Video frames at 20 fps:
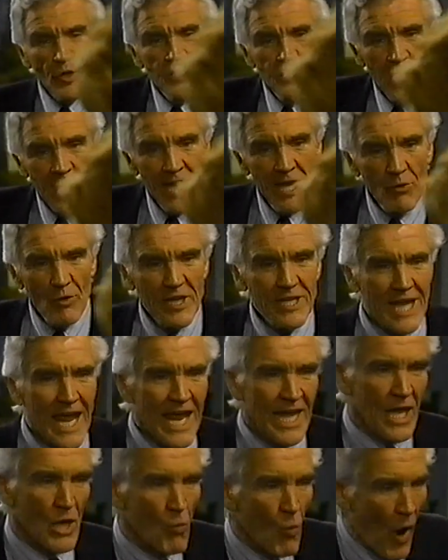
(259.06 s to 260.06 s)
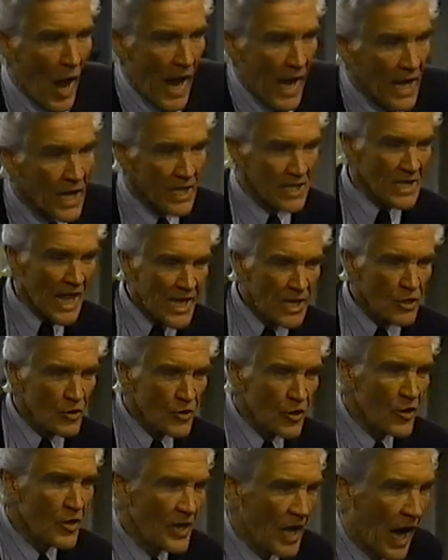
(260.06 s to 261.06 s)
to hear it anyway, like it
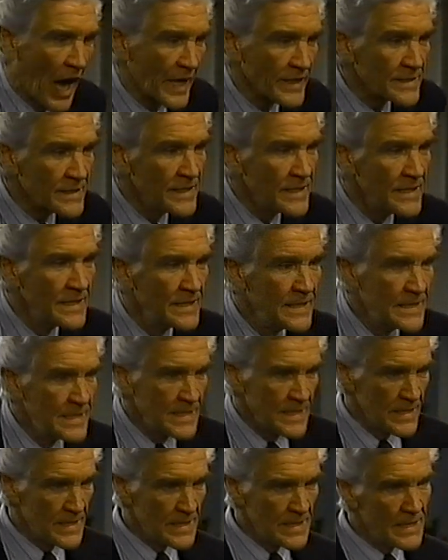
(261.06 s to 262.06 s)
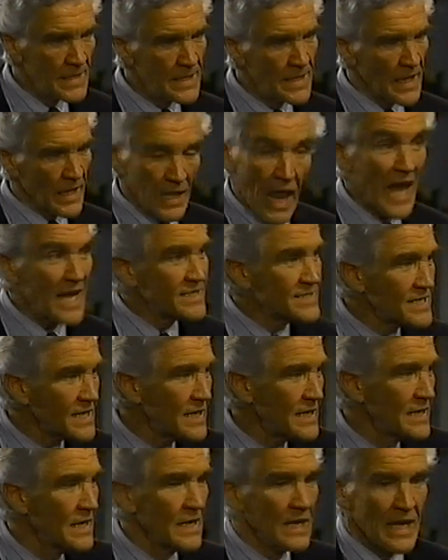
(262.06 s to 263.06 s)
or not.
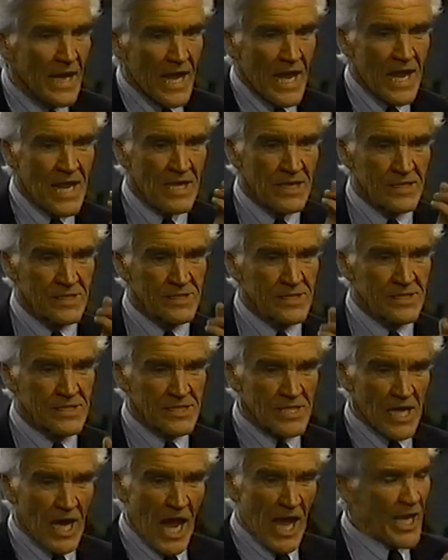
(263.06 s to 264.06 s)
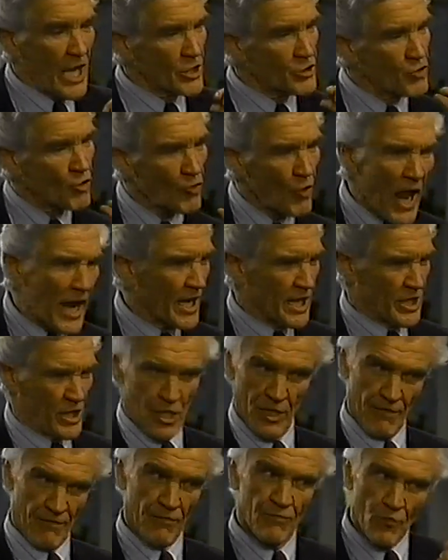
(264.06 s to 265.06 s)
Liza is an
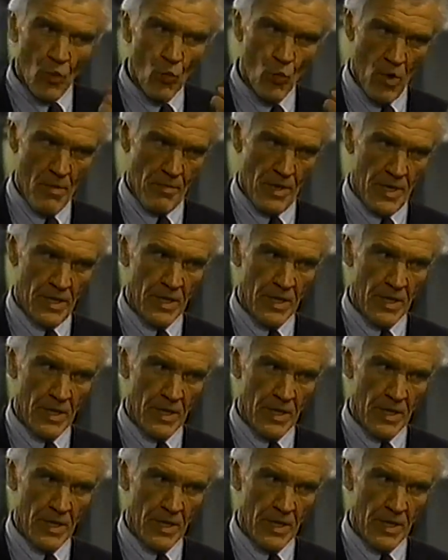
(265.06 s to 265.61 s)
attractive woman.